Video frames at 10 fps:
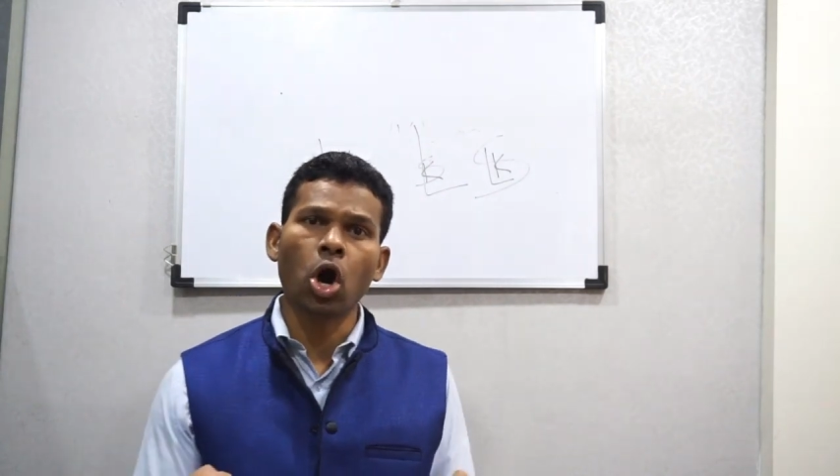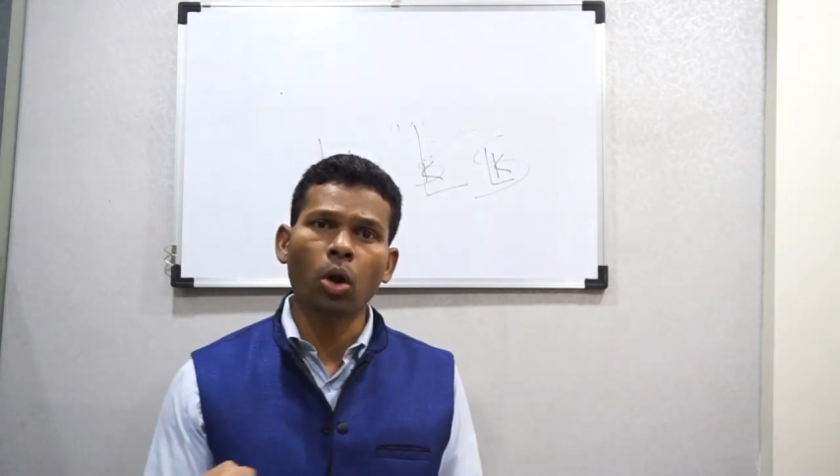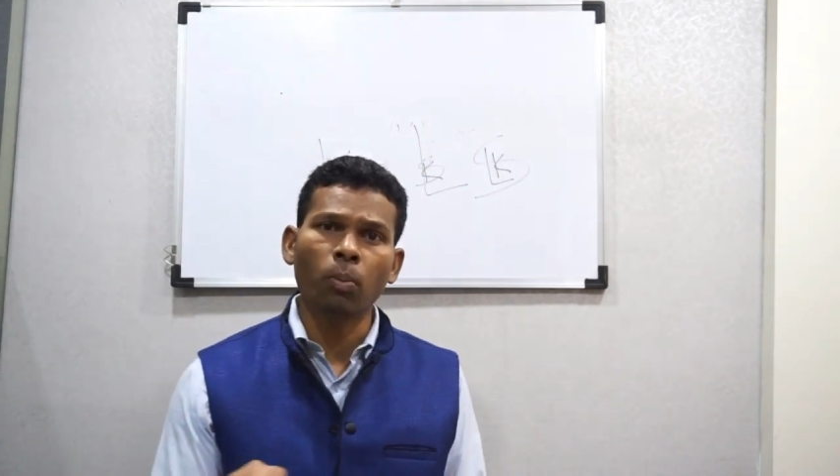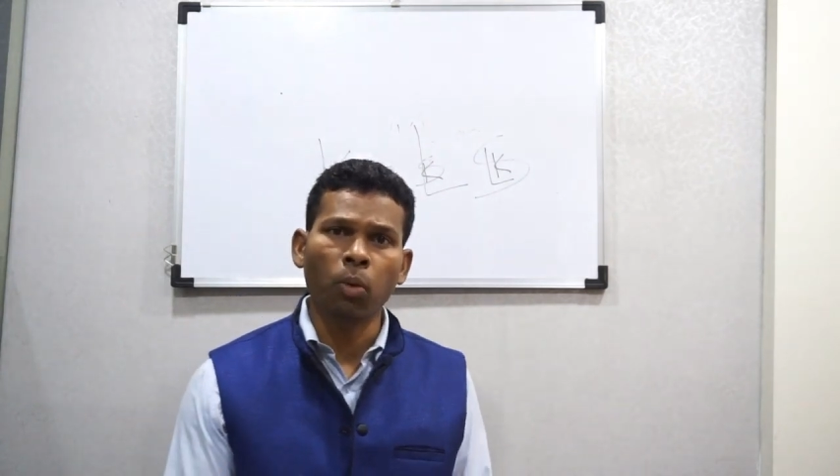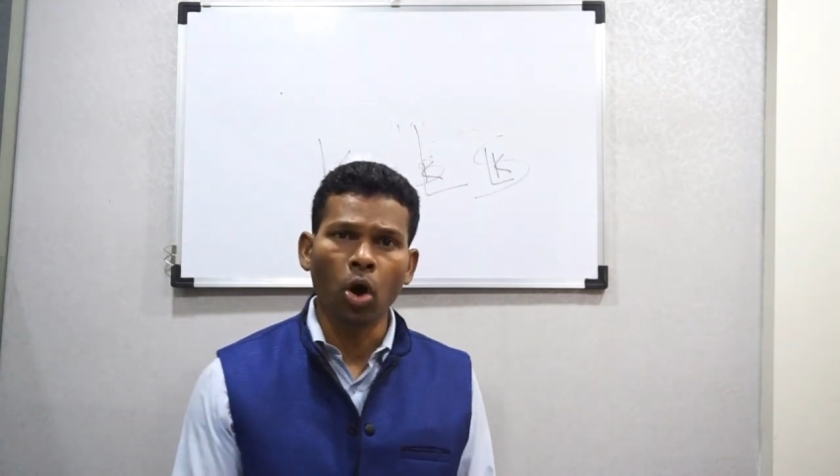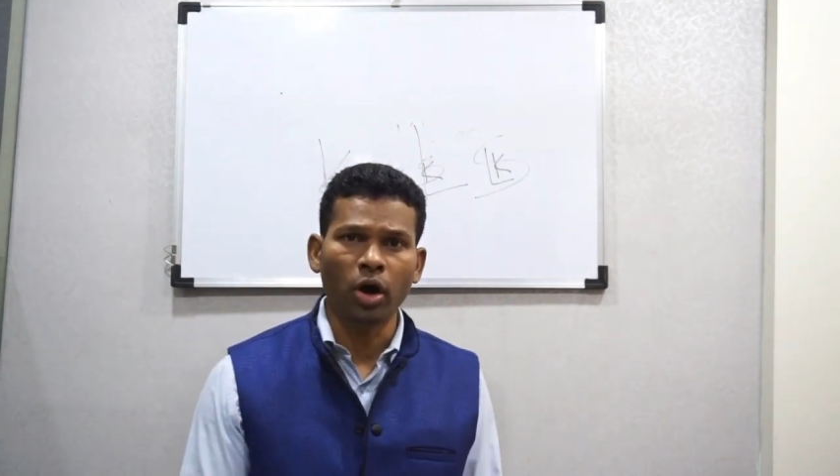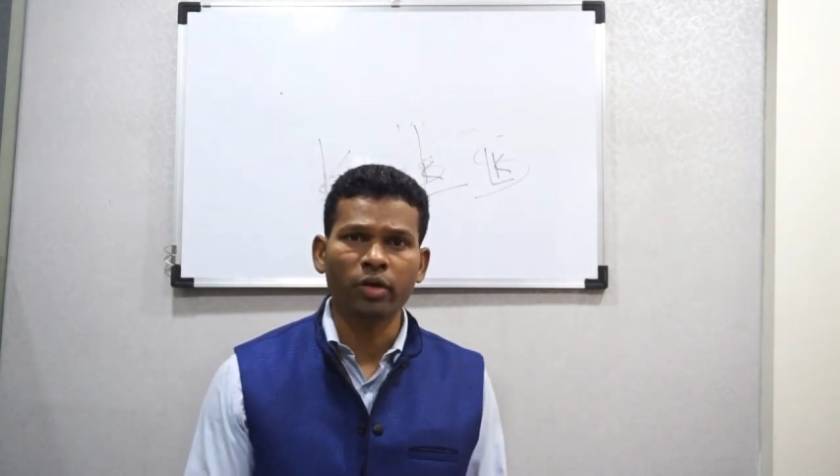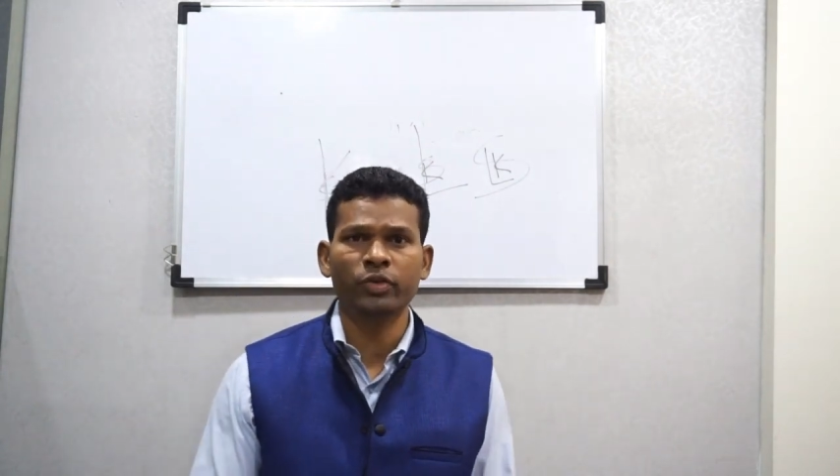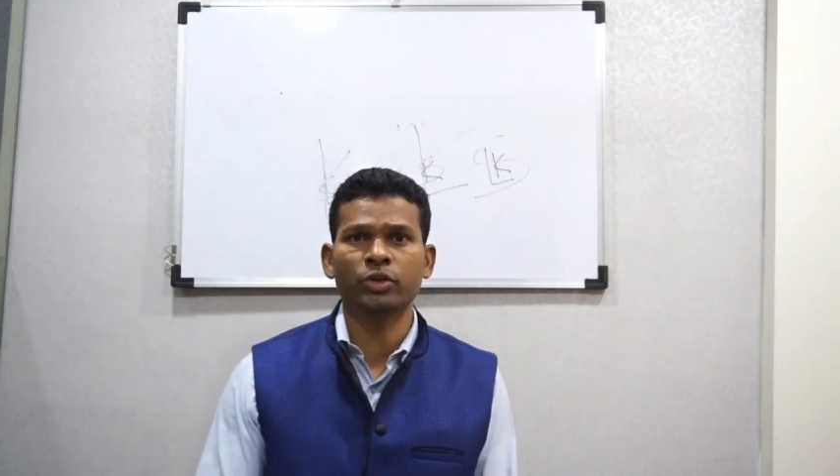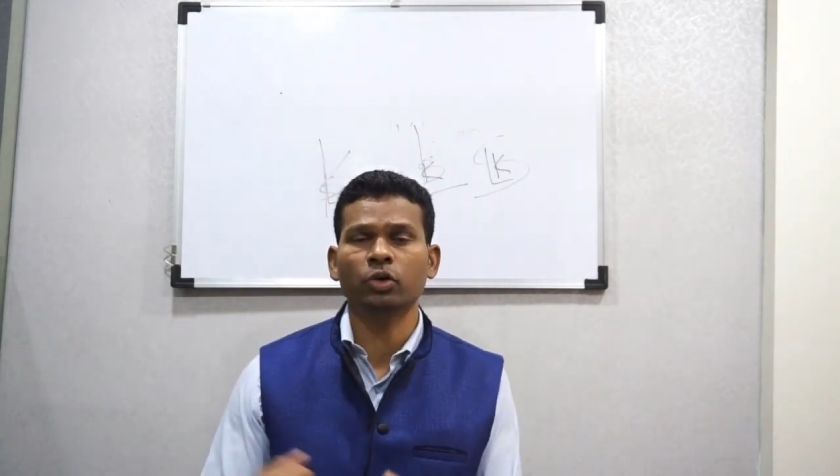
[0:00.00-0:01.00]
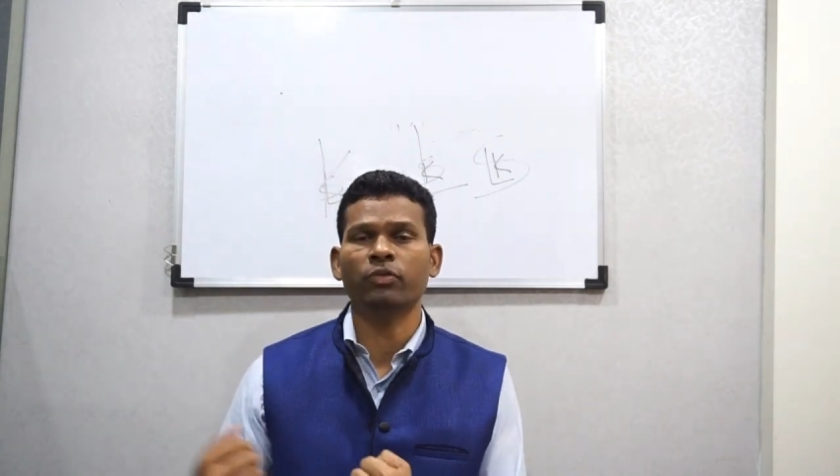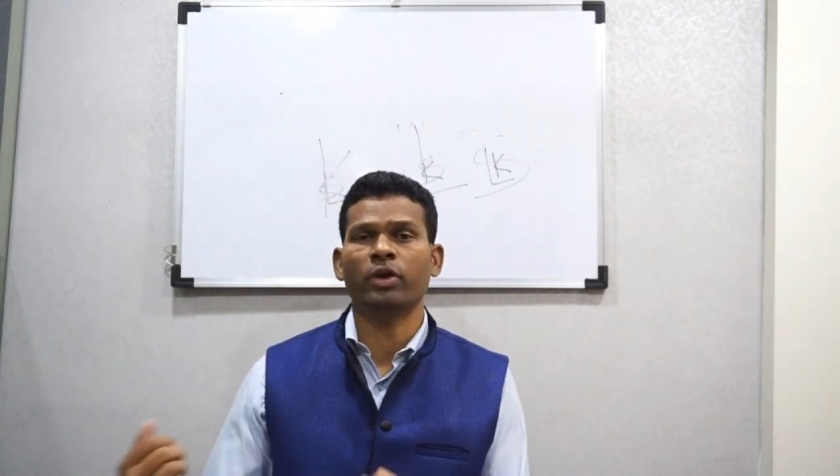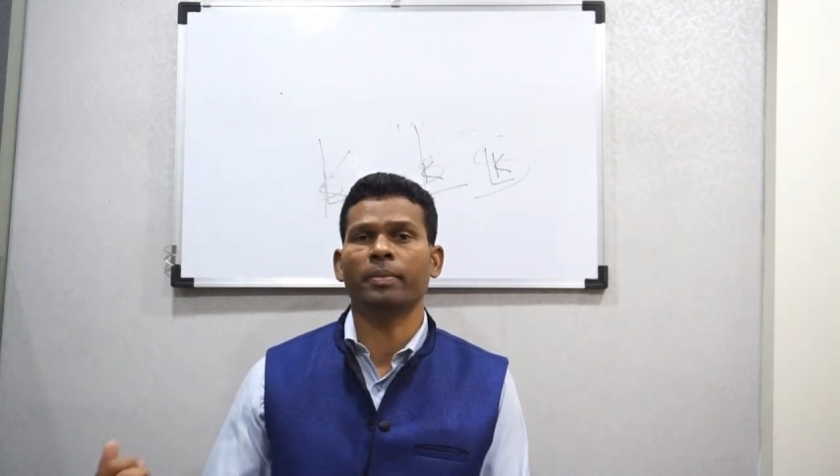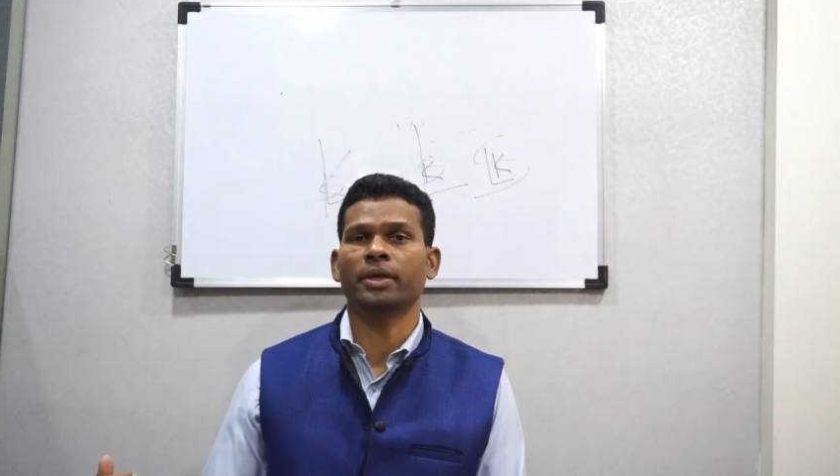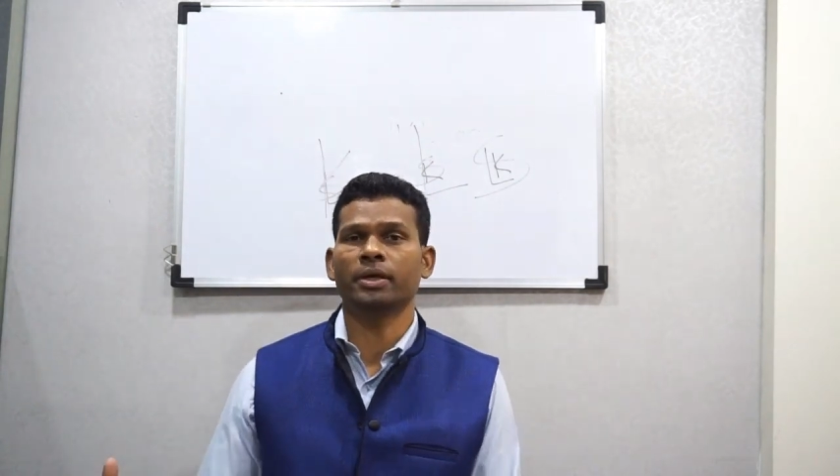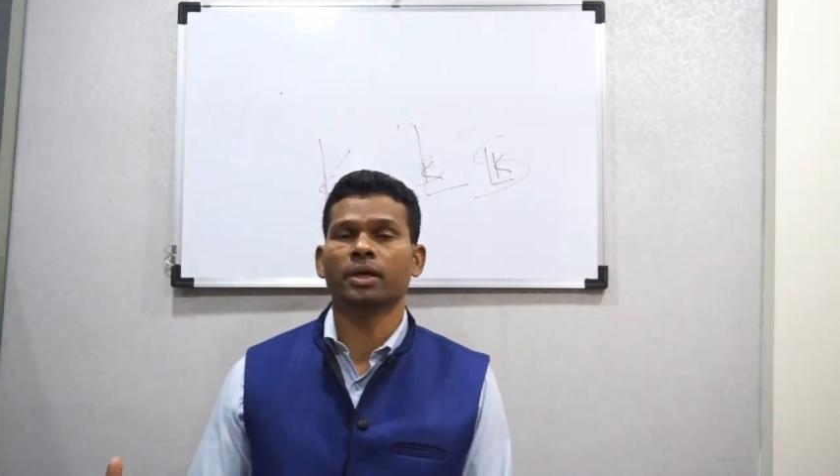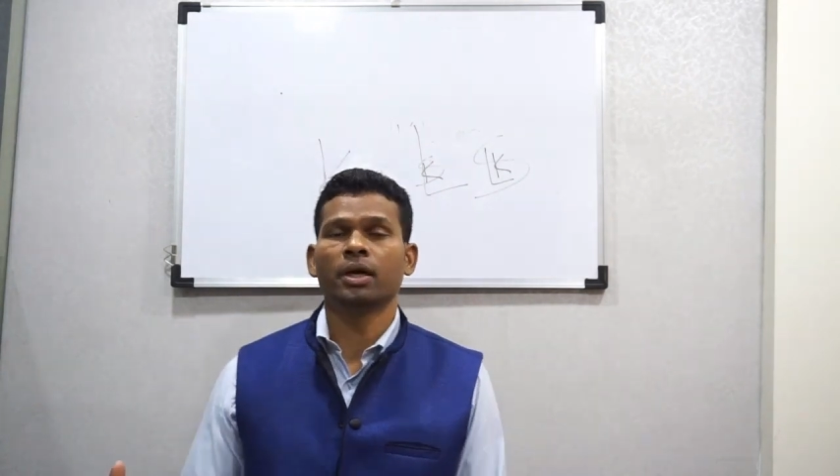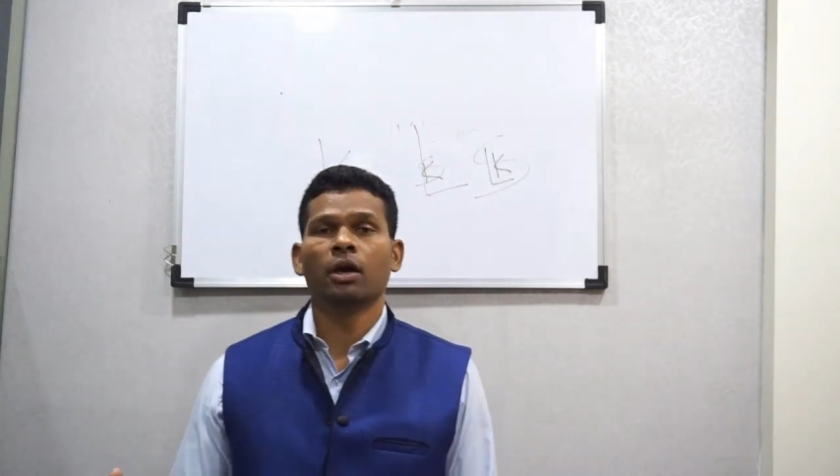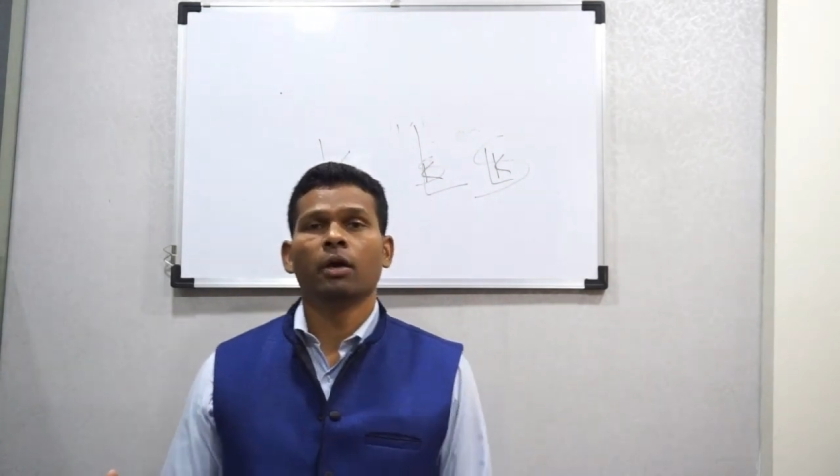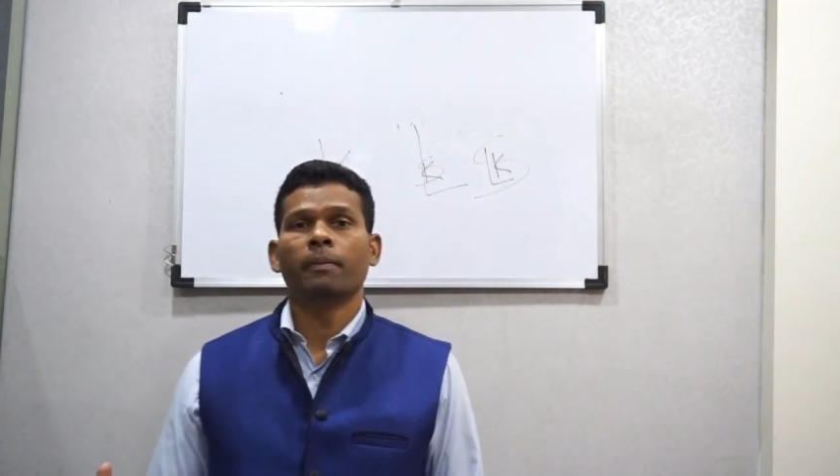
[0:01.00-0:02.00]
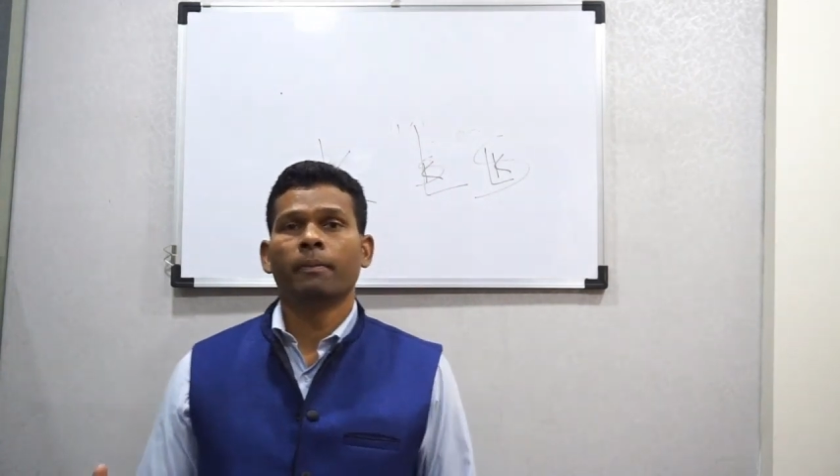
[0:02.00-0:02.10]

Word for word: strong bond with your family.